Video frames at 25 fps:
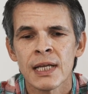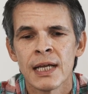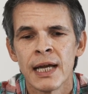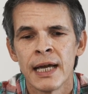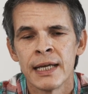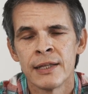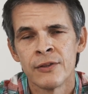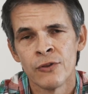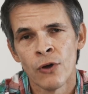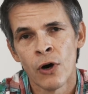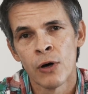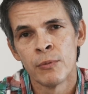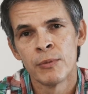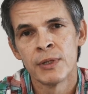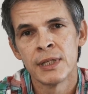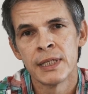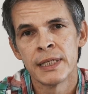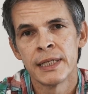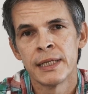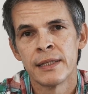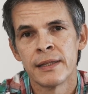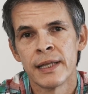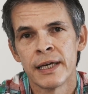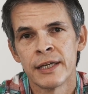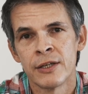and
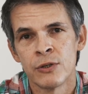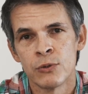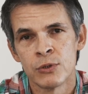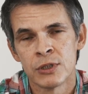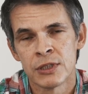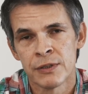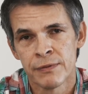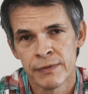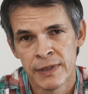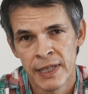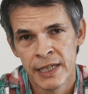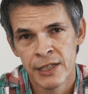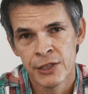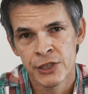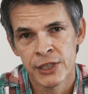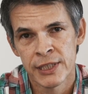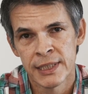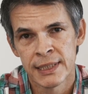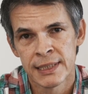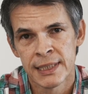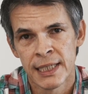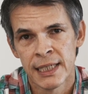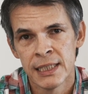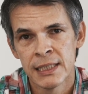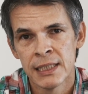normally they used a flash
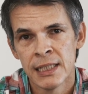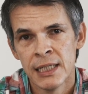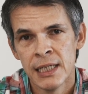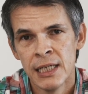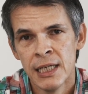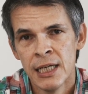inside,